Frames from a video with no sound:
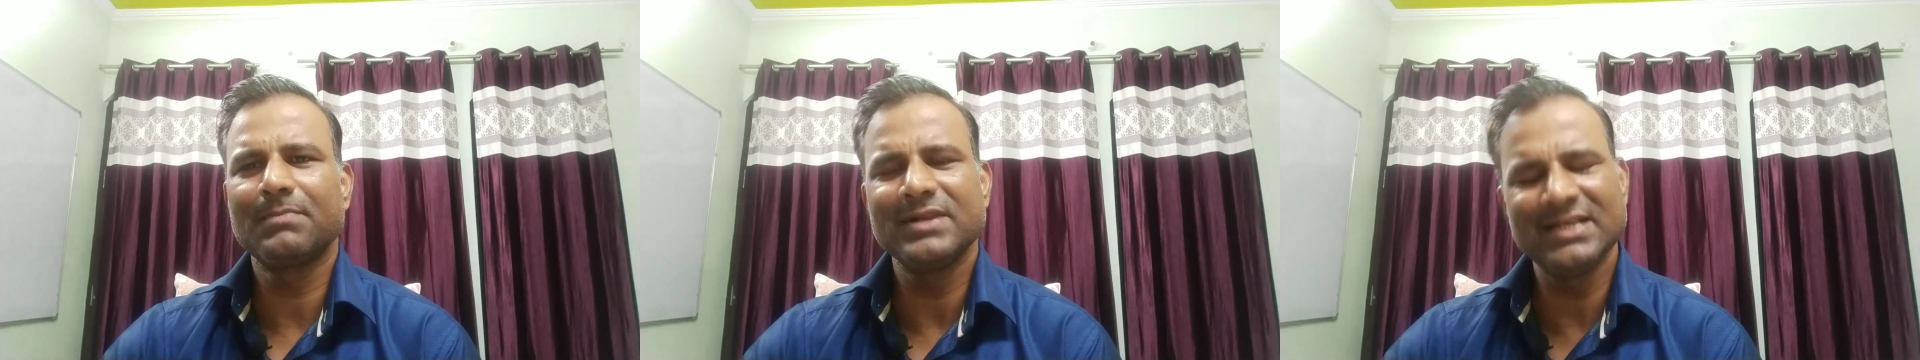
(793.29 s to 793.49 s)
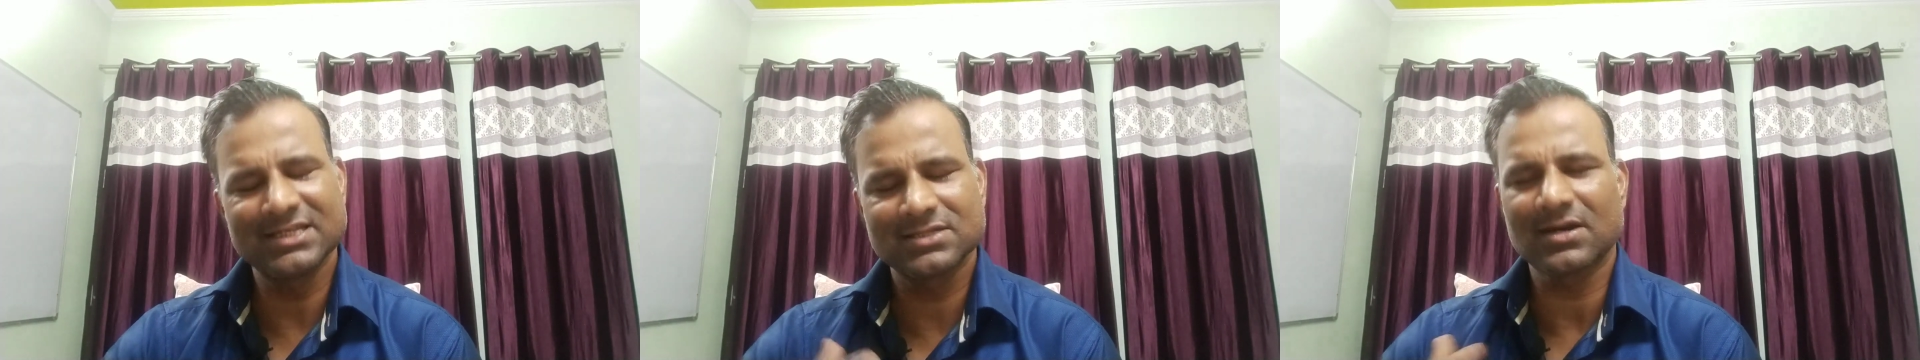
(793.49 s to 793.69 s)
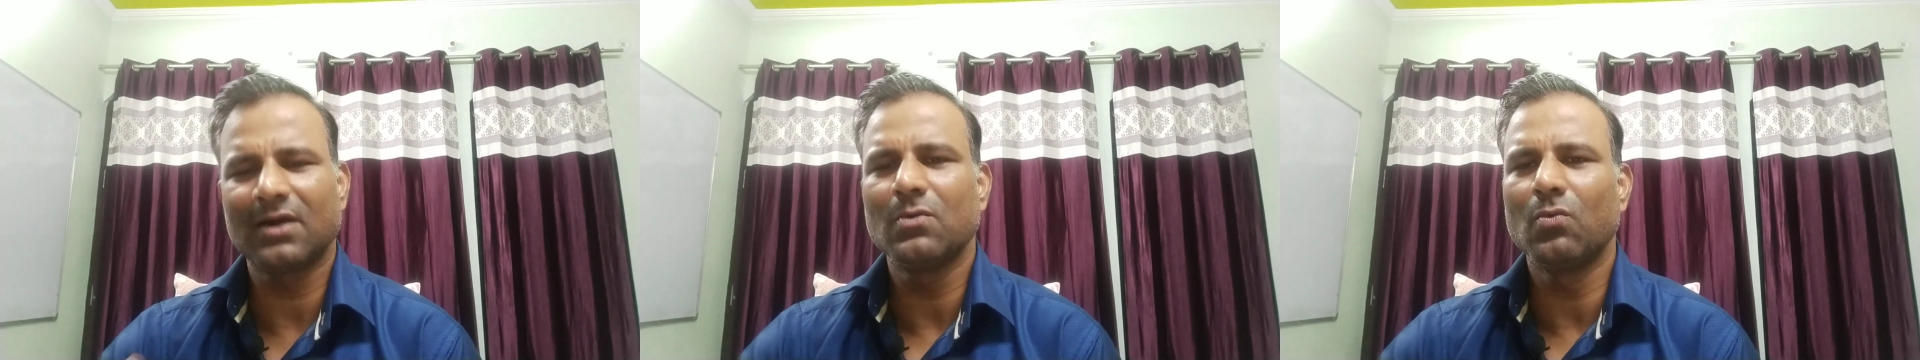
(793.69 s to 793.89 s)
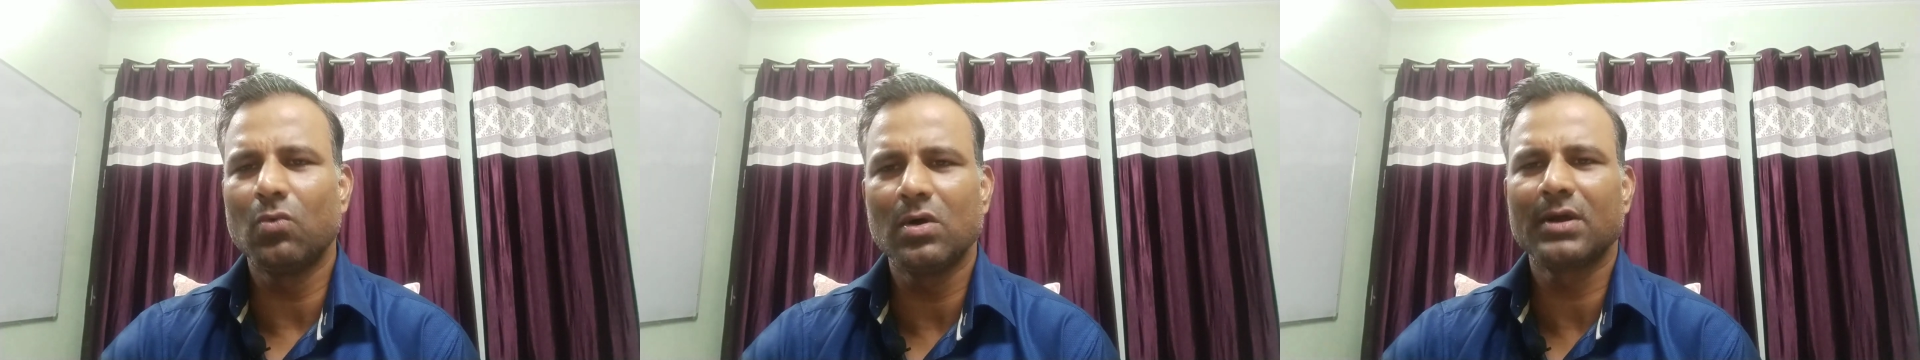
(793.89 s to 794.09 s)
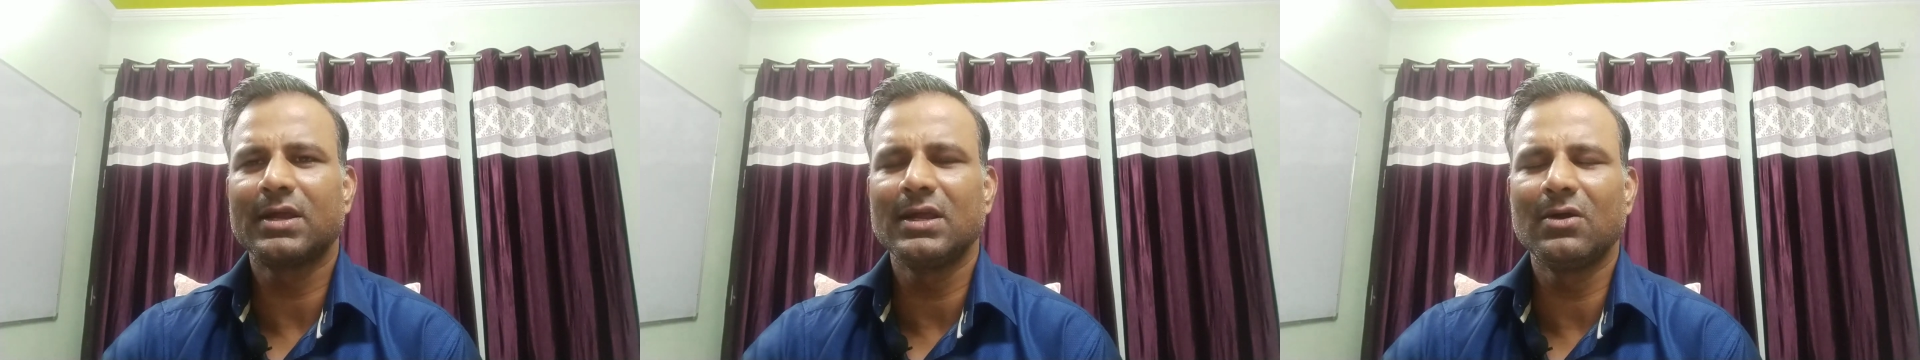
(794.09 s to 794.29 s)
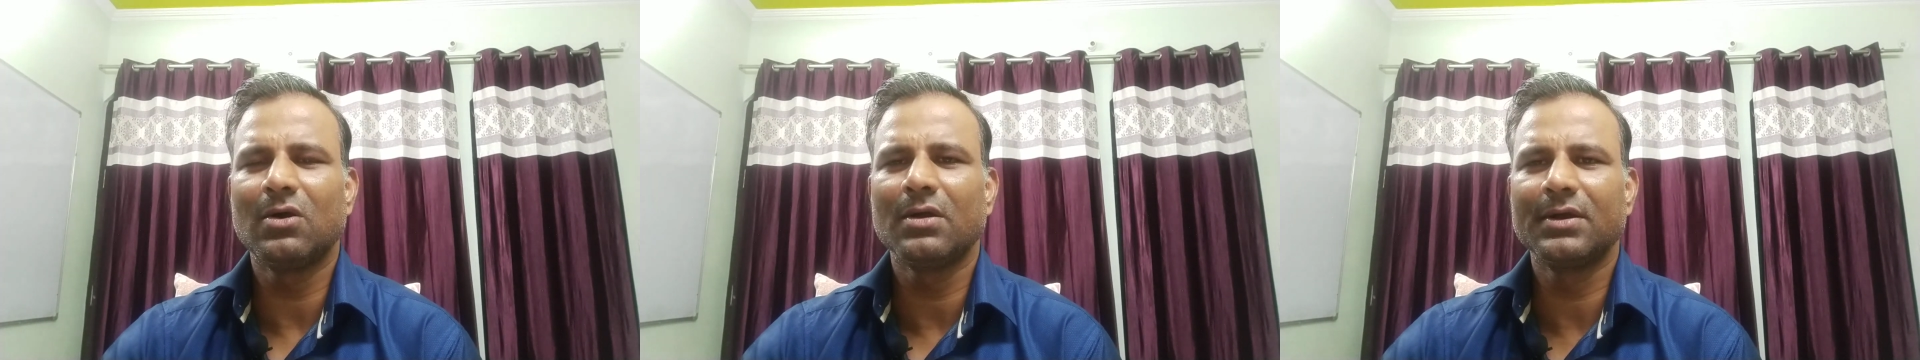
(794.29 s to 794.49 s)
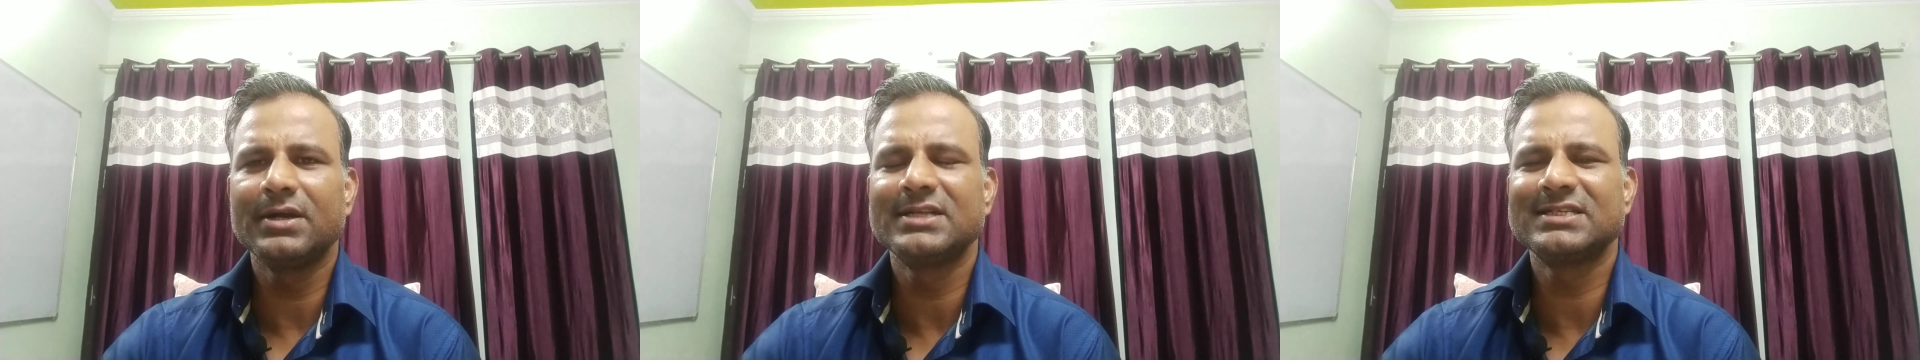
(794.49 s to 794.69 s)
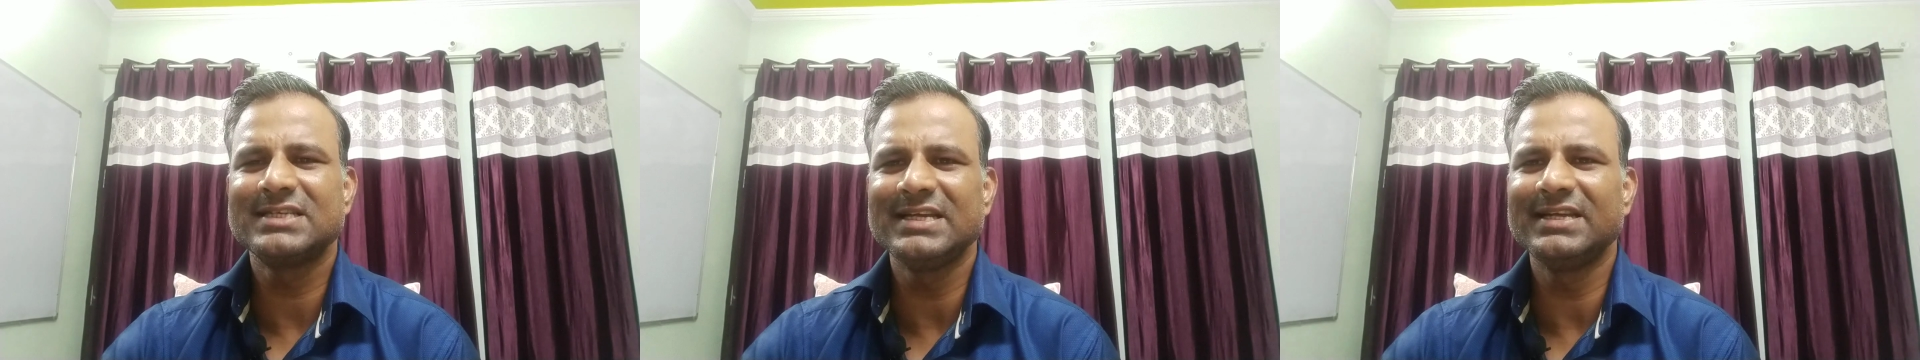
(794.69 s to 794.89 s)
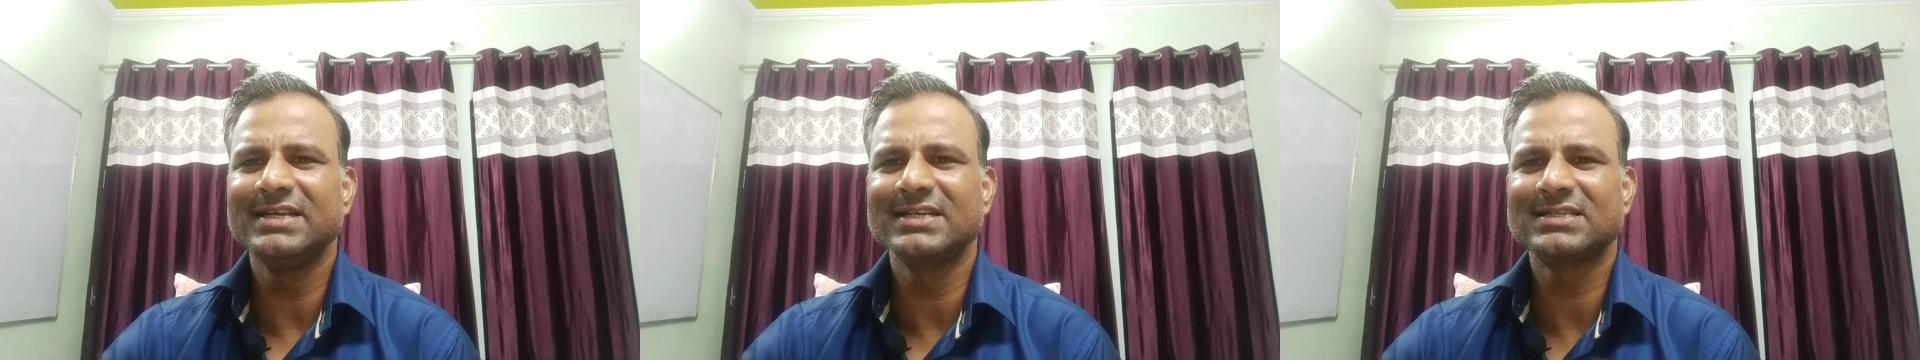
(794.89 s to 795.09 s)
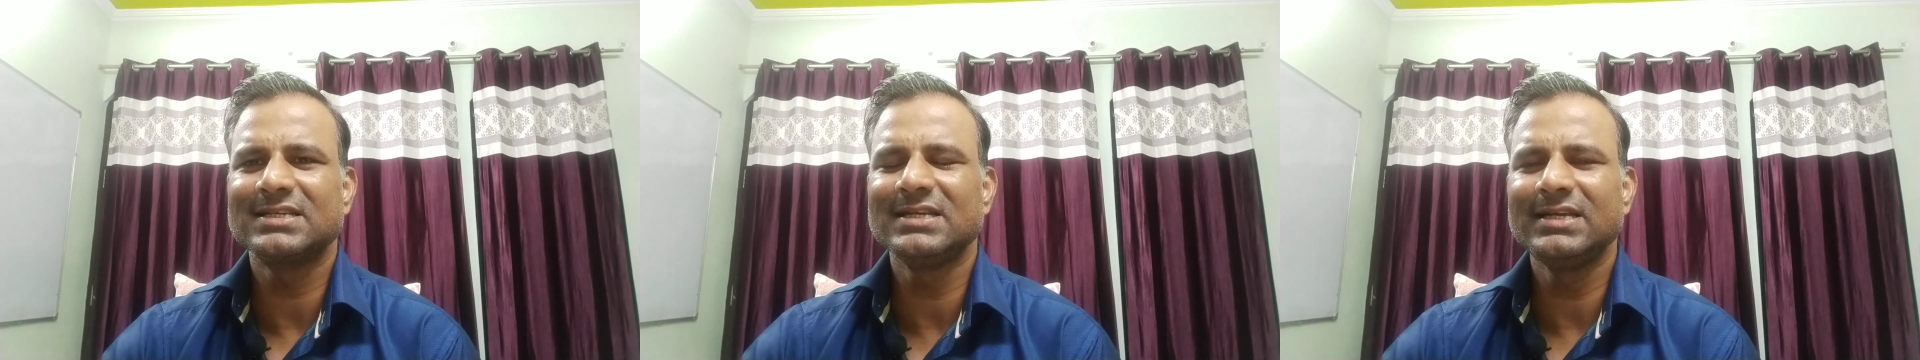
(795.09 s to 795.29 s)
please start working on it
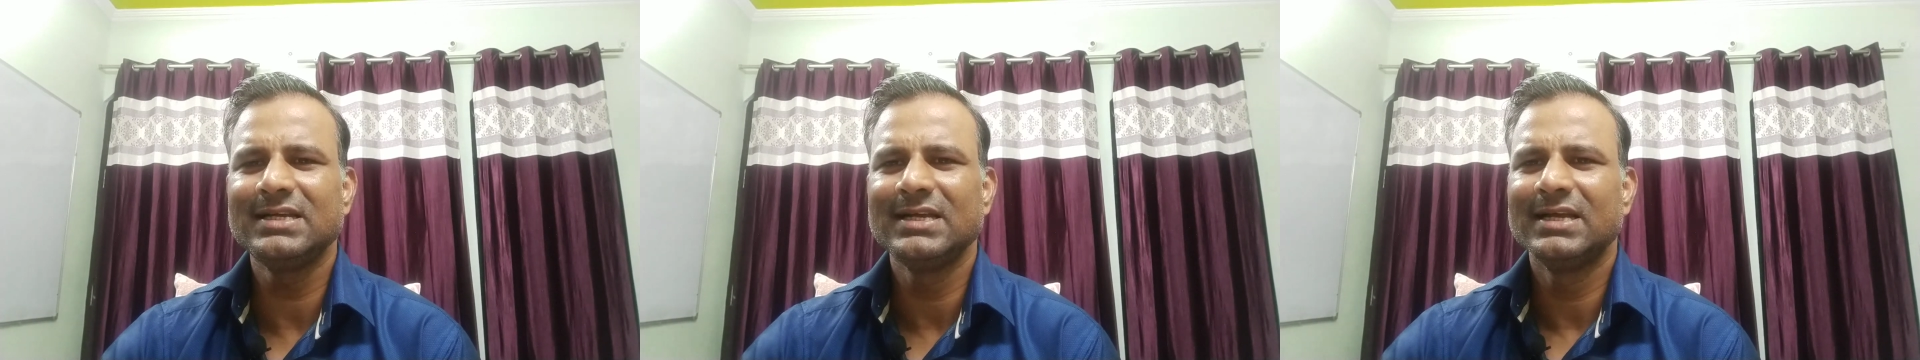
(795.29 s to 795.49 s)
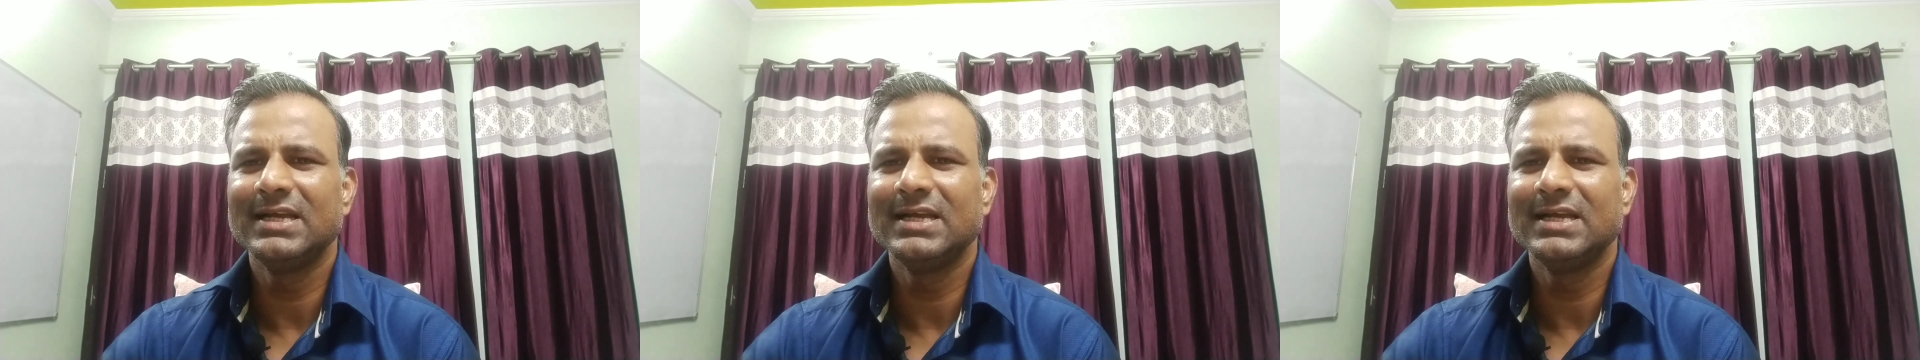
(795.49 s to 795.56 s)
seriously